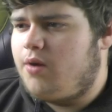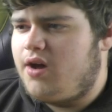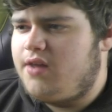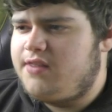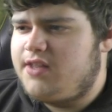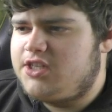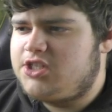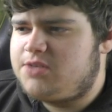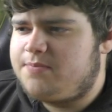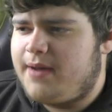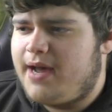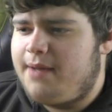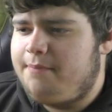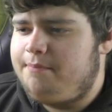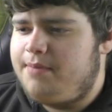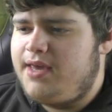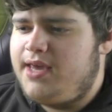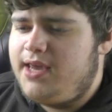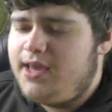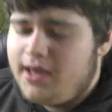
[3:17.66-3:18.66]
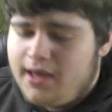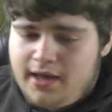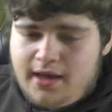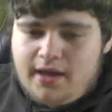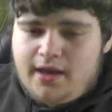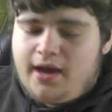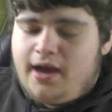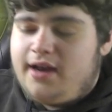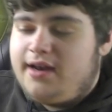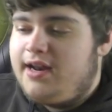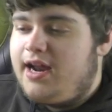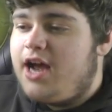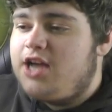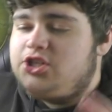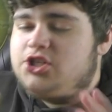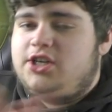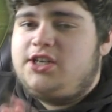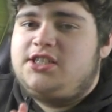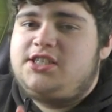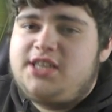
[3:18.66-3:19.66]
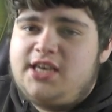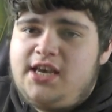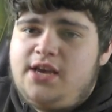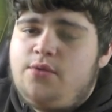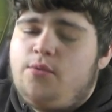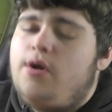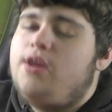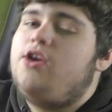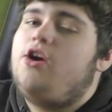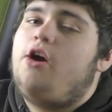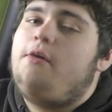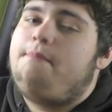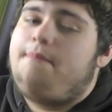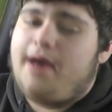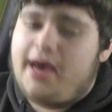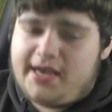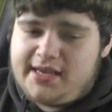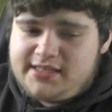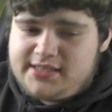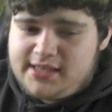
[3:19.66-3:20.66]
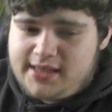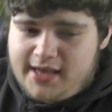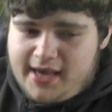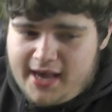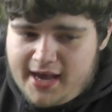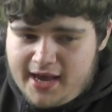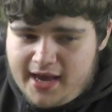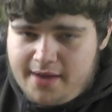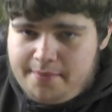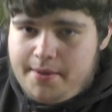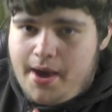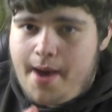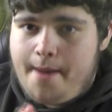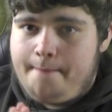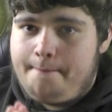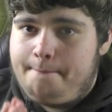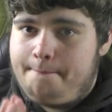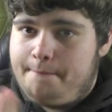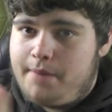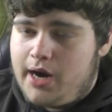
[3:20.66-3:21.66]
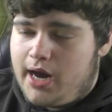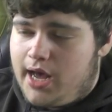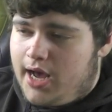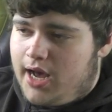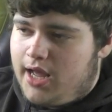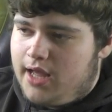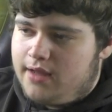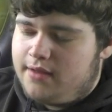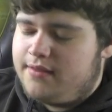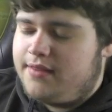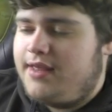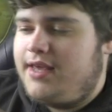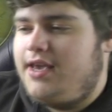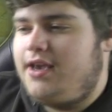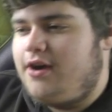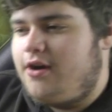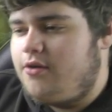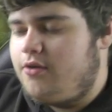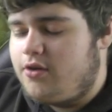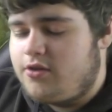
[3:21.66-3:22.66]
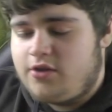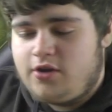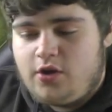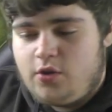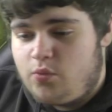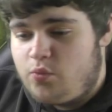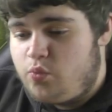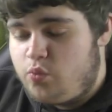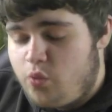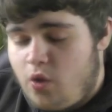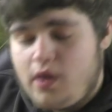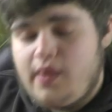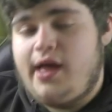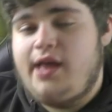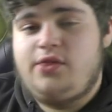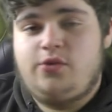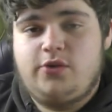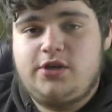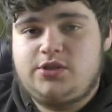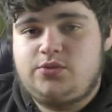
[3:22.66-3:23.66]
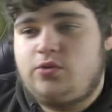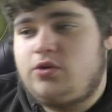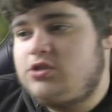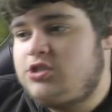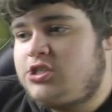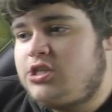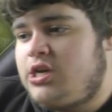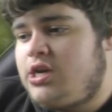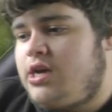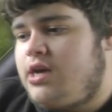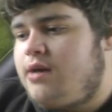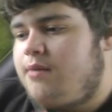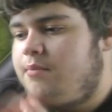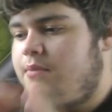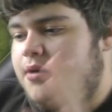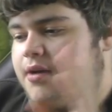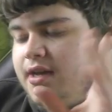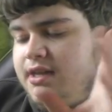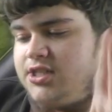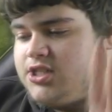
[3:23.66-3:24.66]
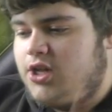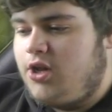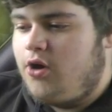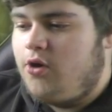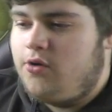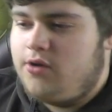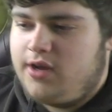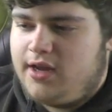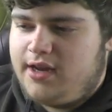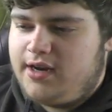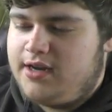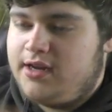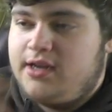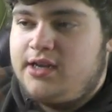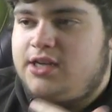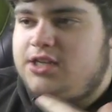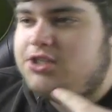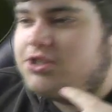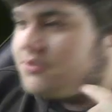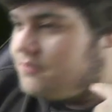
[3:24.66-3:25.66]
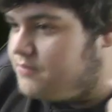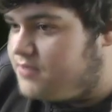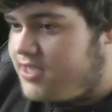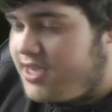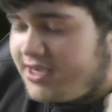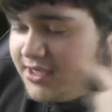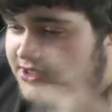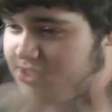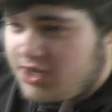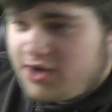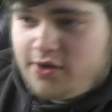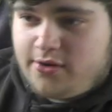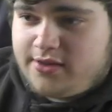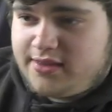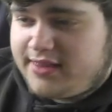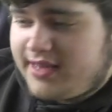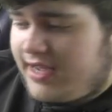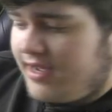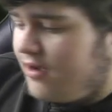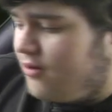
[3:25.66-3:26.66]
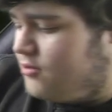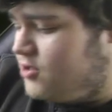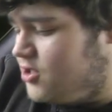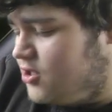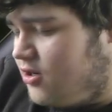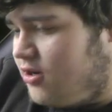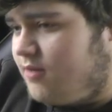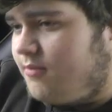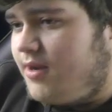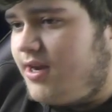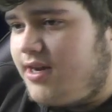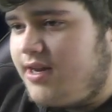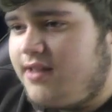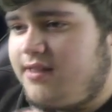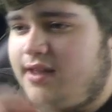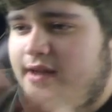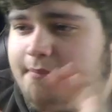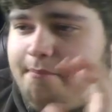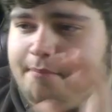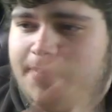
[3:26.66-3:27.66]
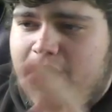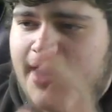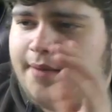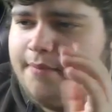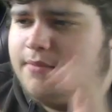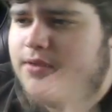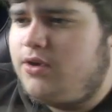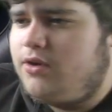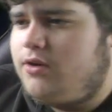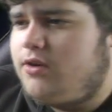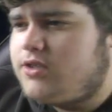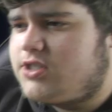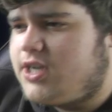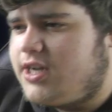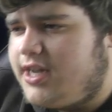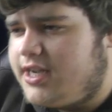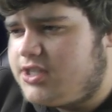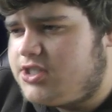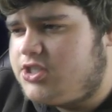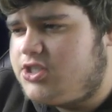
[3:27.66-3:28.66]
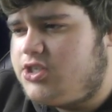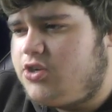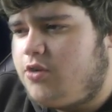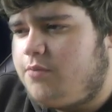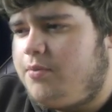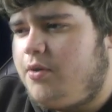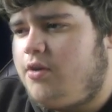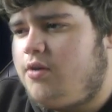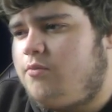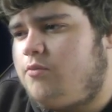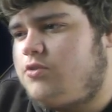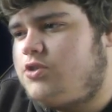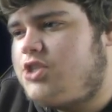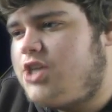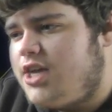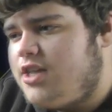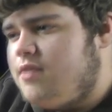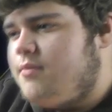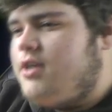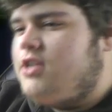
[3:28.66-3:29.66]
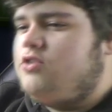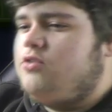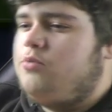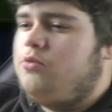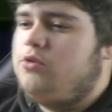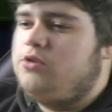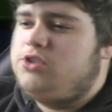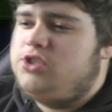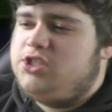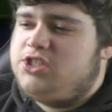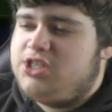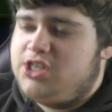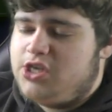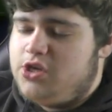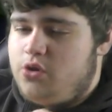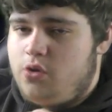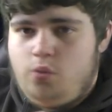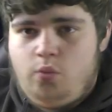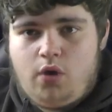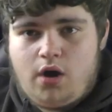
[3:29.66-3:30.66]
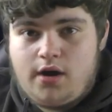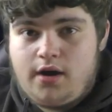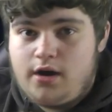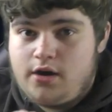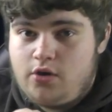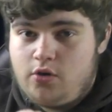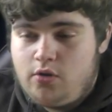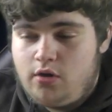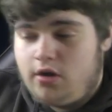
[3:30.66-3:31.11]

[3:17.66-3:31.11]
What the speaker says: button, then spam B, and as you can see, when you go back into the game, blah, there you go. I don't know what that noise was, but it's loading, some things are going down, do you know what I mean? And then bam, you lost connection to your opponent. We'll check the match report to see who won and who